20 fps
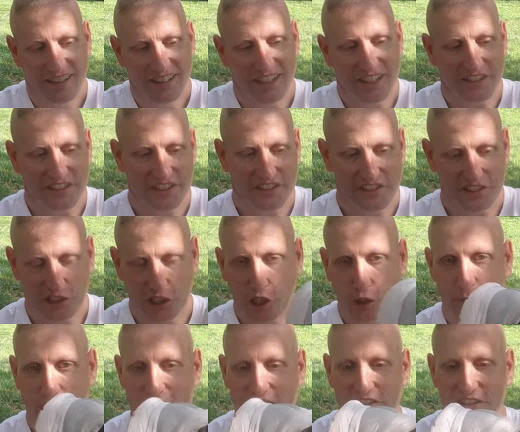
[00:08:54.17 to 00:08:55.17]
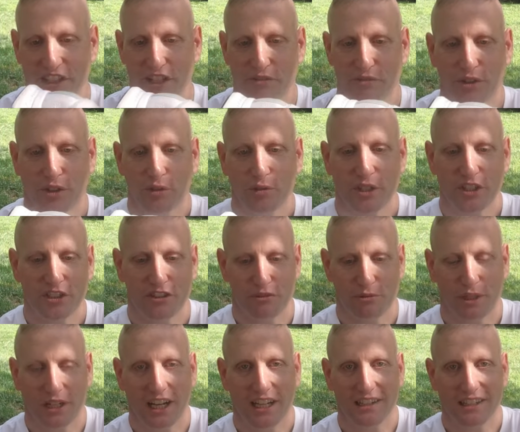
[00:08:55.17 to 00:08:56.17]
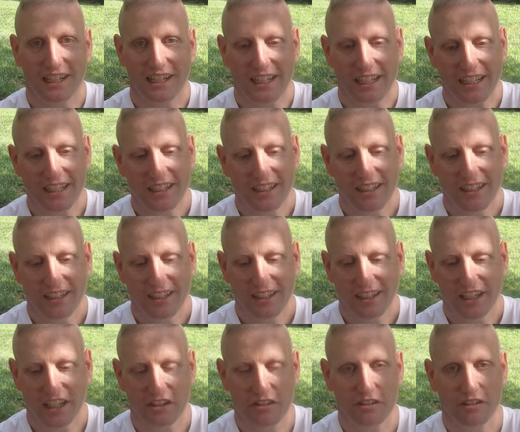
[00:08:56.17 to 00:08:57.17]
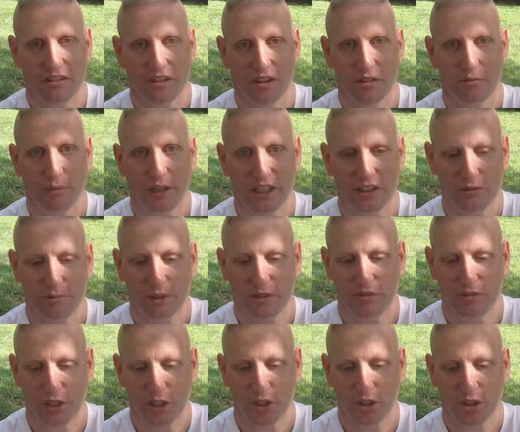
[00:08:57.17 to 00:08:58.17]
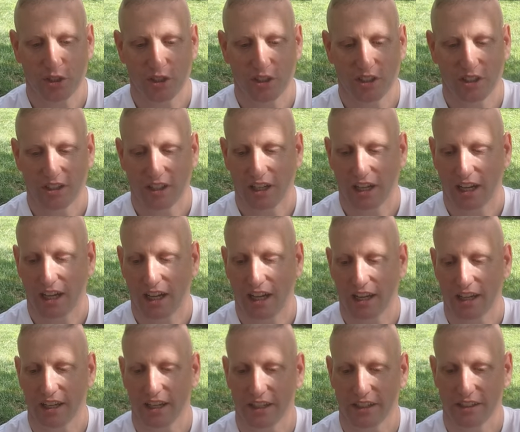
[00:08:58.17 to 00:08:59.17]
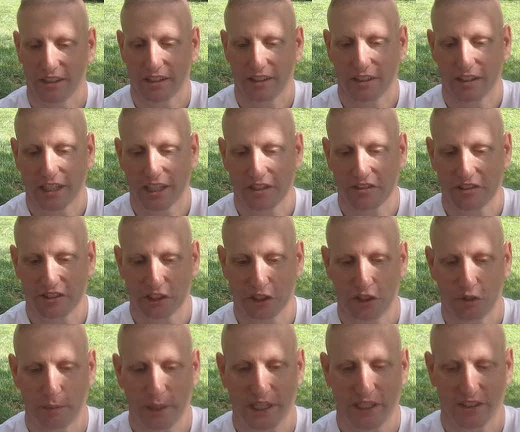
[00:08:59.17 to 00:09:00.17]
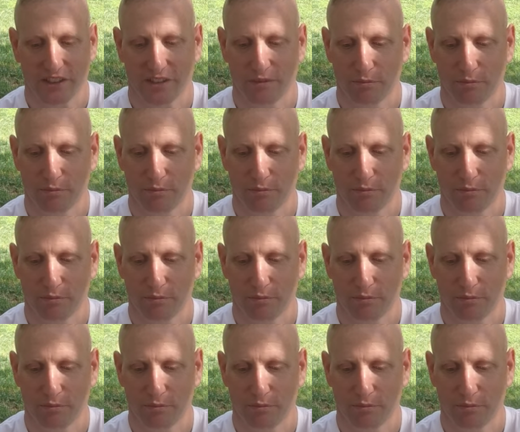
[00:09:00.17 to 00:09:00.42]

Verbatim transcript: because uh, it's a little bit stiffer, which is what I like. It, gives, it makes me feel uh, it gives a little bit